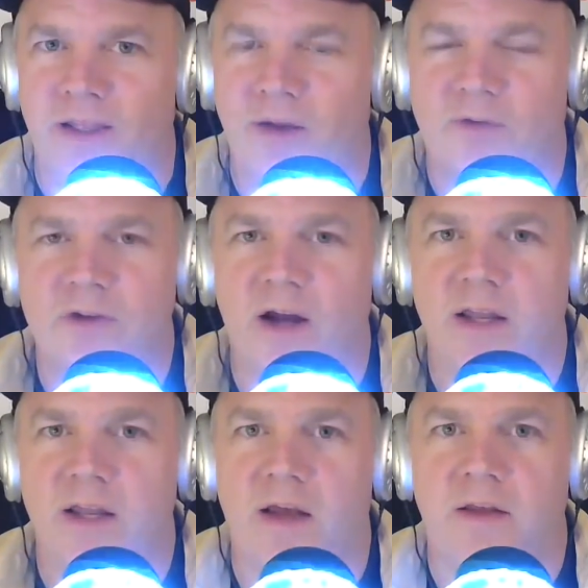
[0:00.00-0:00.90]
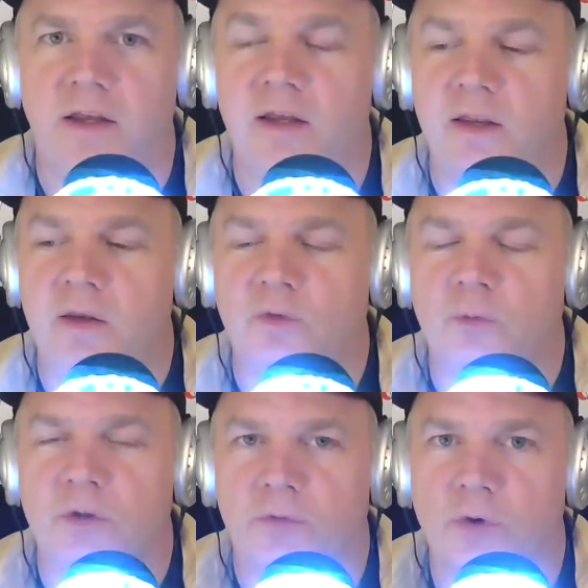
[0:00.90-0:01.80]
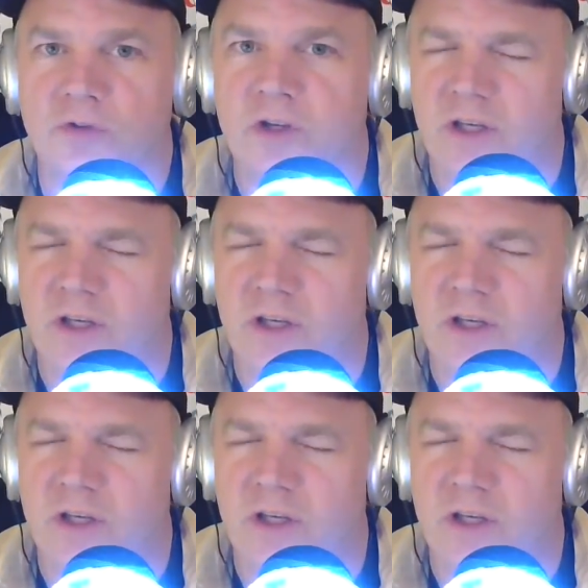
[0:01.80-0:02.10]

It's not. Yeah, he he was one of the first.